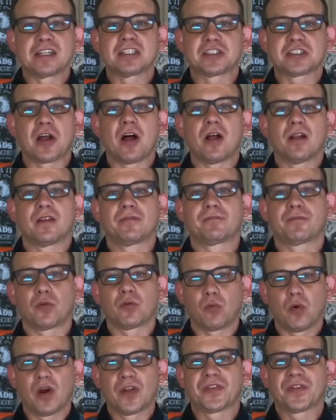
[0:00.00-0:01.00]
solid for
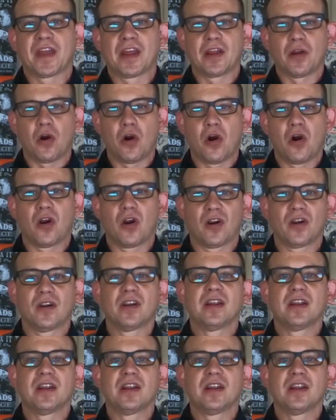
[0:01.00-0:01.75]
what they are.